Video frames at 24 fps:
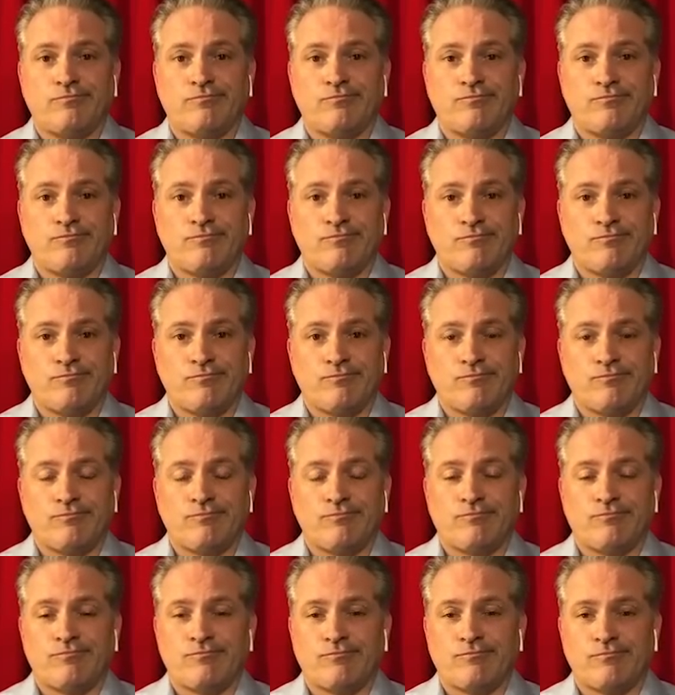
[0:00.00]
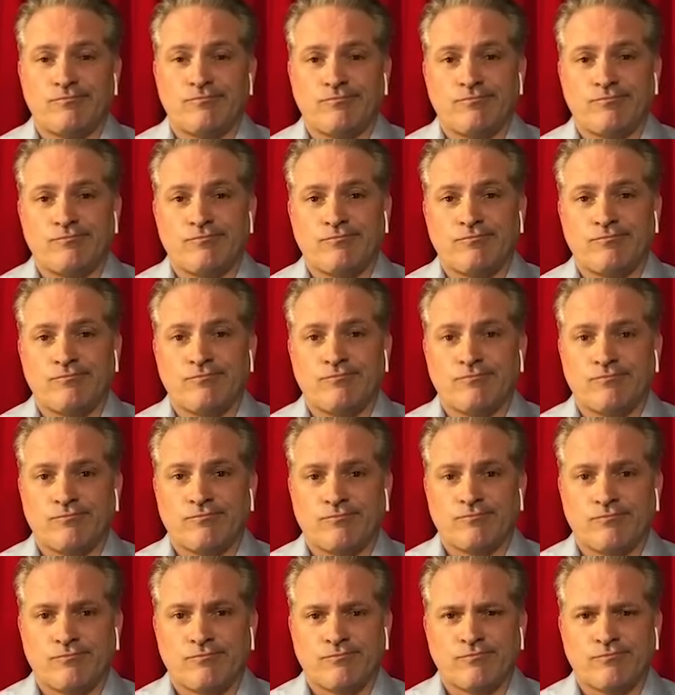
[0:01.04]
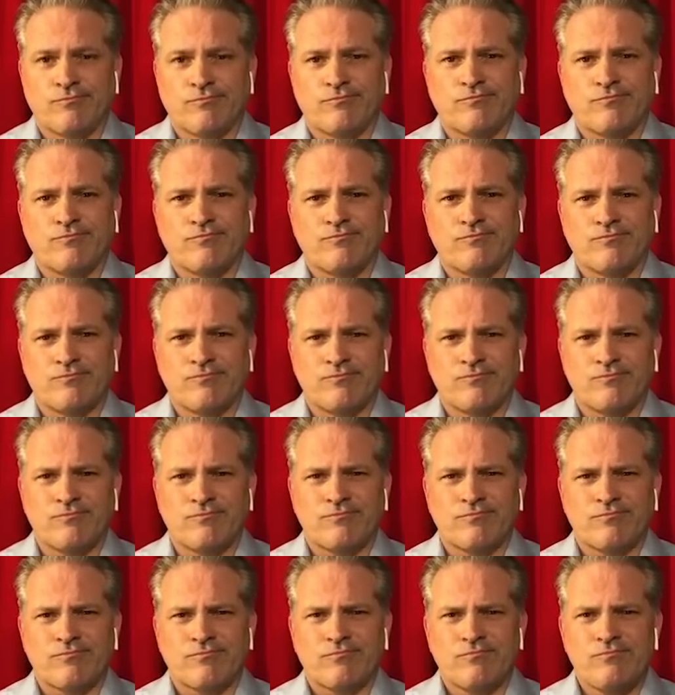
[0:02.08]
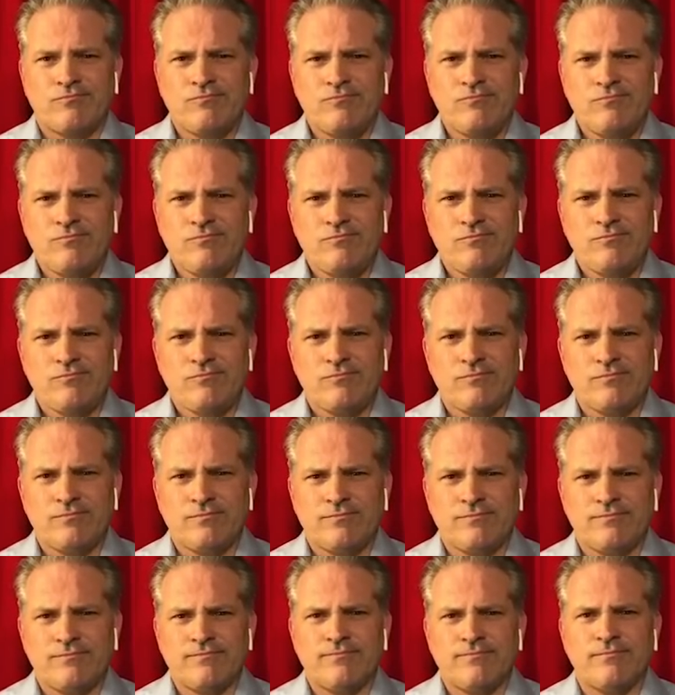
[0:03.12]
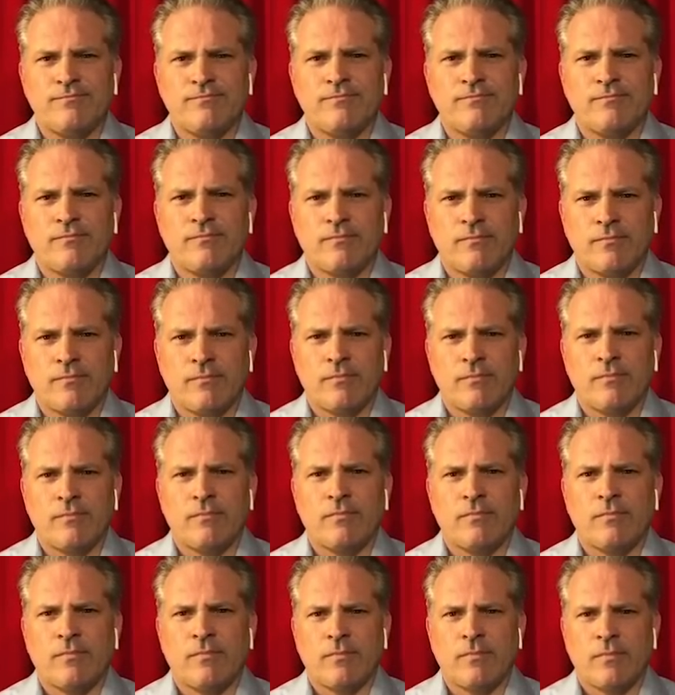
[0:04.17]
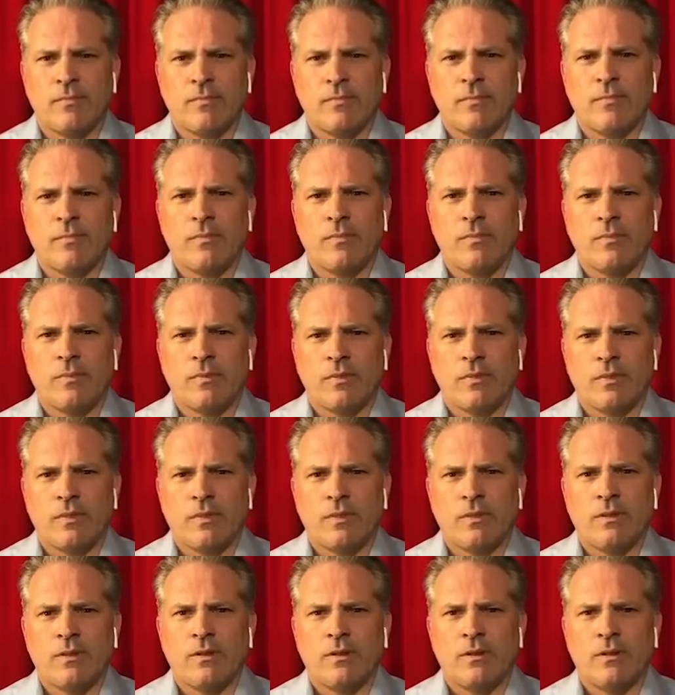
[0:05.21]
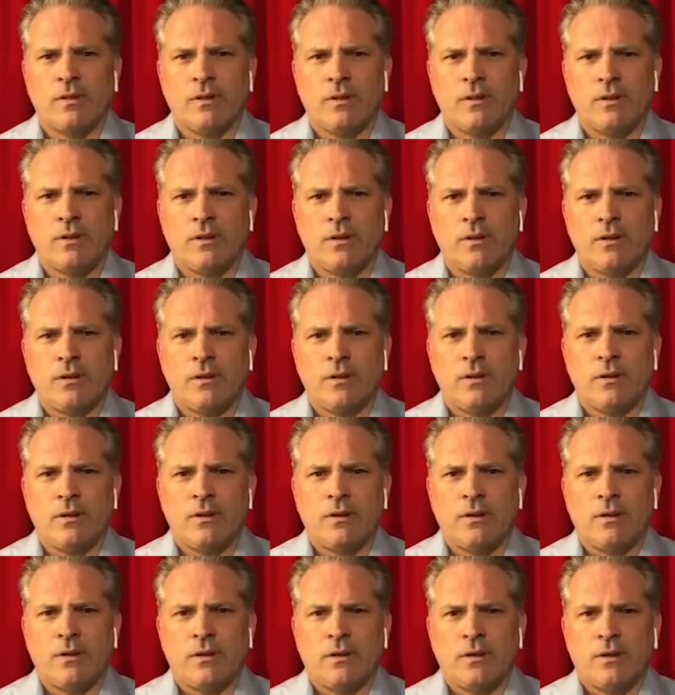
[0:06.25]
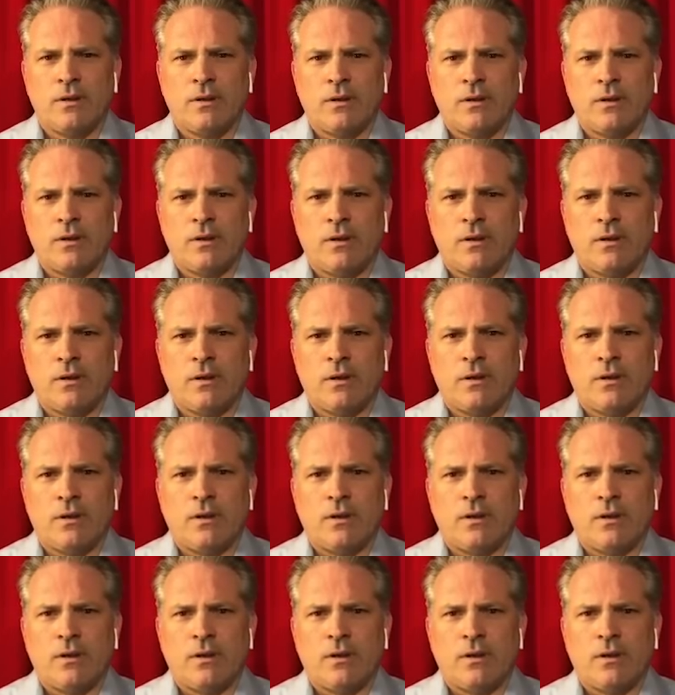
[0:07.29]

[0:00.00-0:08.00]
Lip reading: (not speaking)